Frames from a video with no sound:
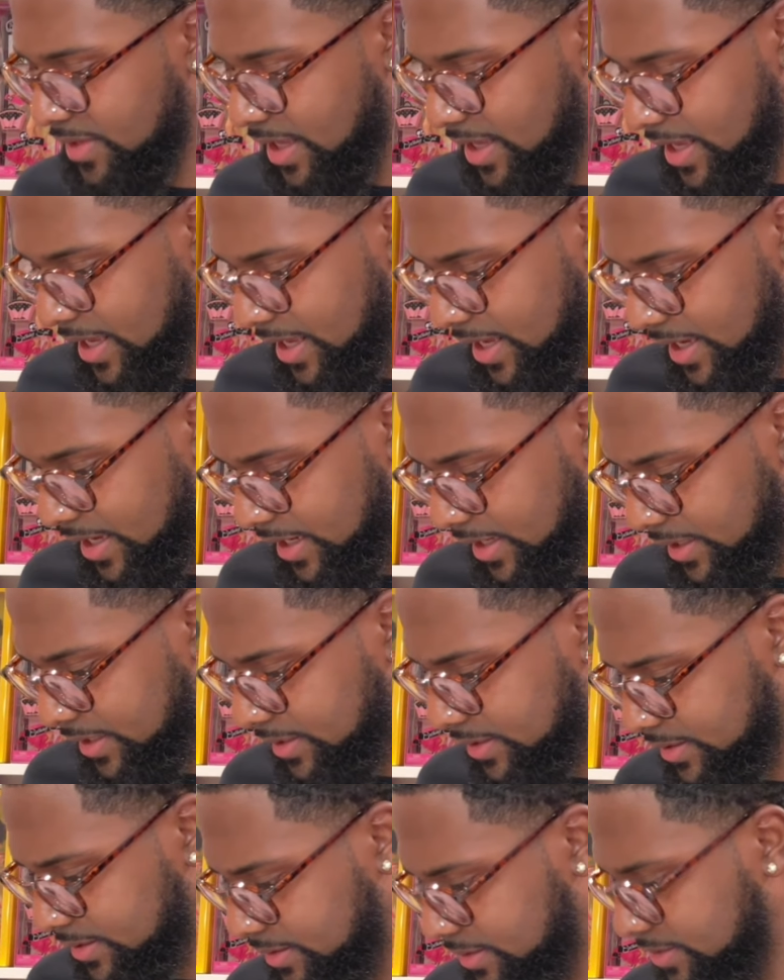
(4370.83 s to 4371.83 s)

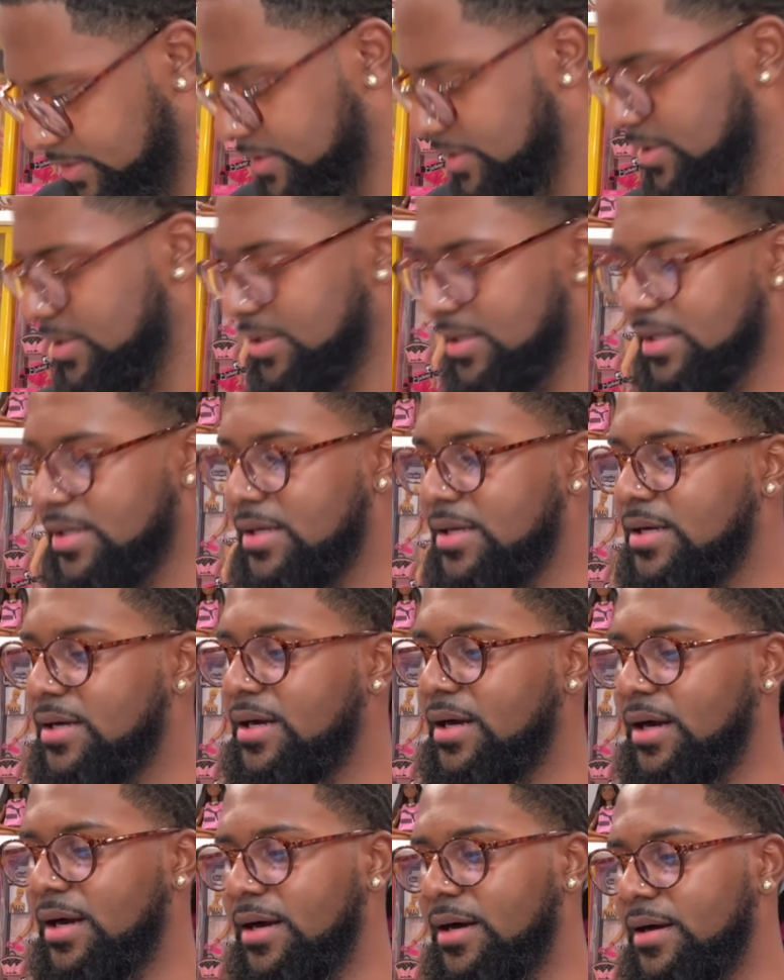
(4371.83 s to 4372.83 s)
And
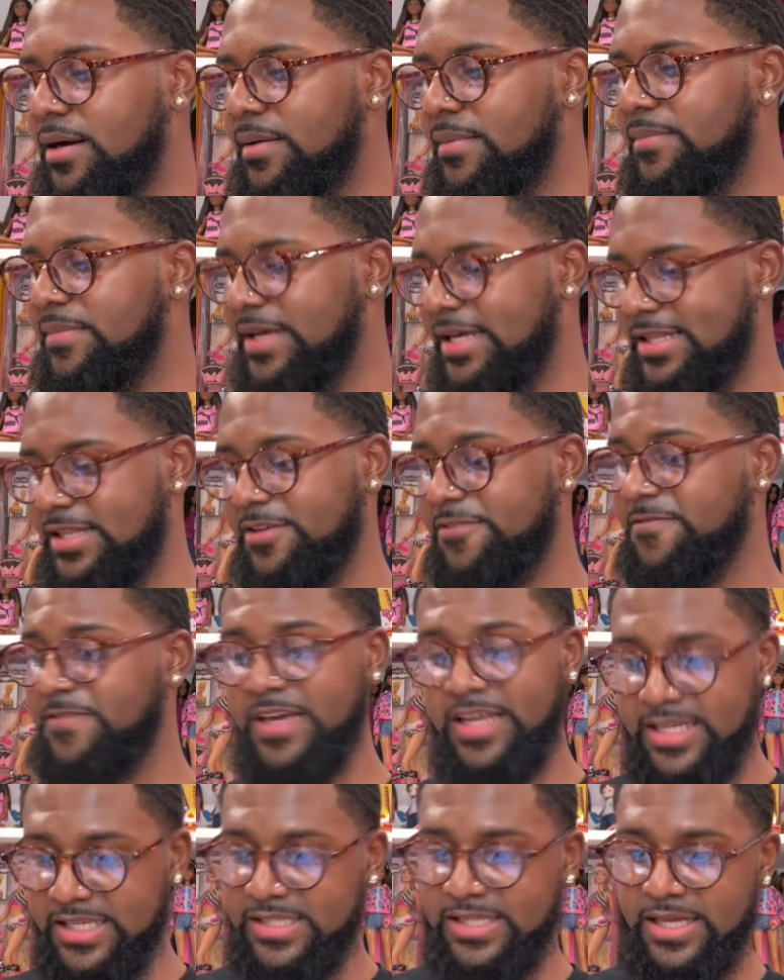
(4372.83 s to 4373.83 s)
um, the
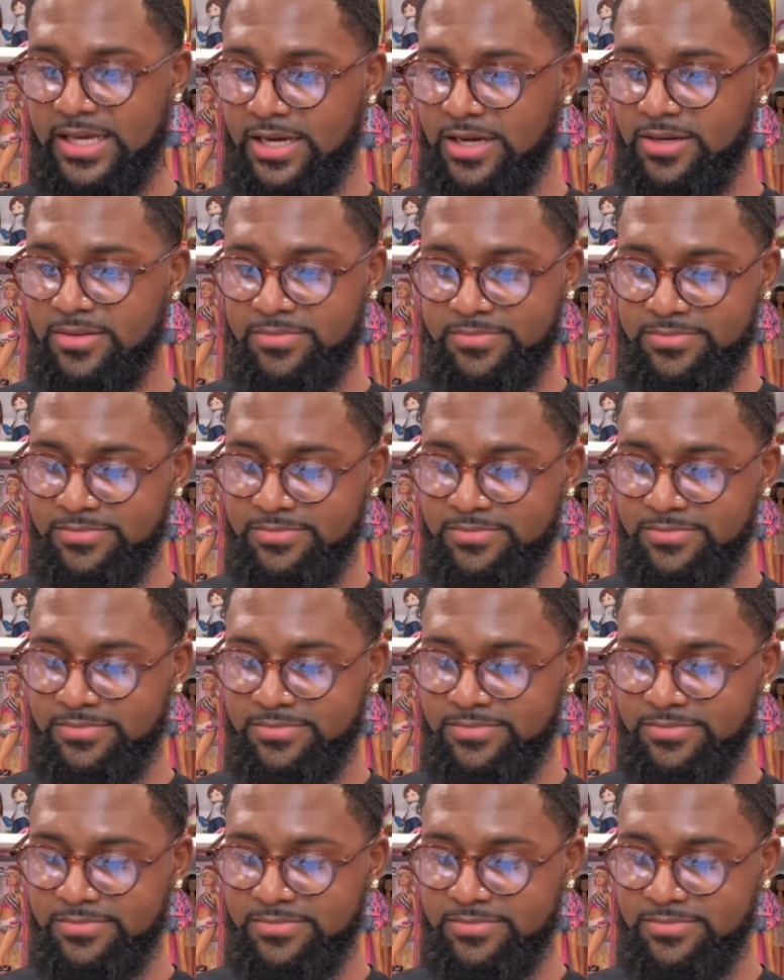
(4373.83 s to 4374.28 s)
fit is there.